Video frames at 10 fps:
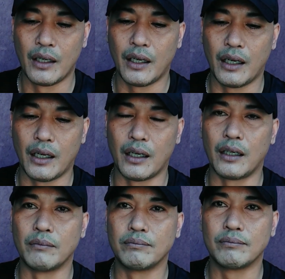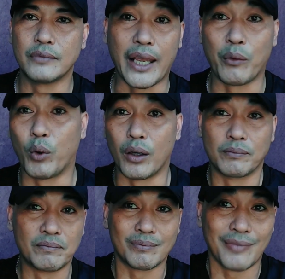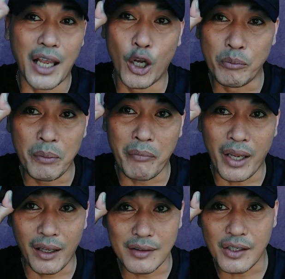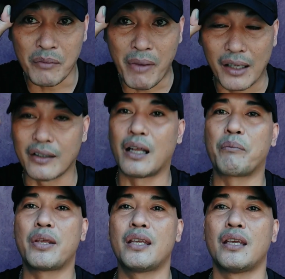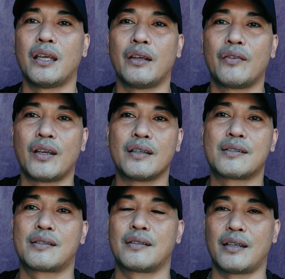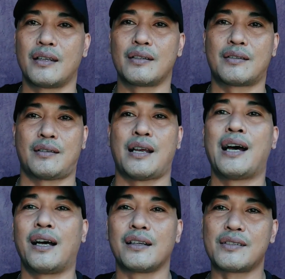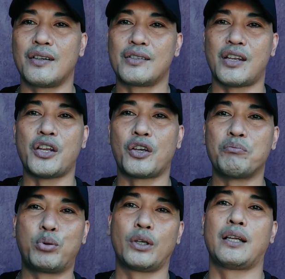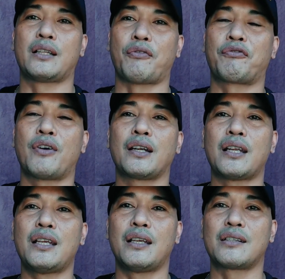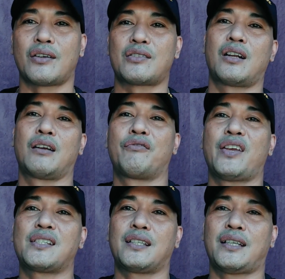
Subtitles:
yeah, well, helmet mounts, you can mount it up here. There's harnesses, so you can put it at the front here, so it's like a vest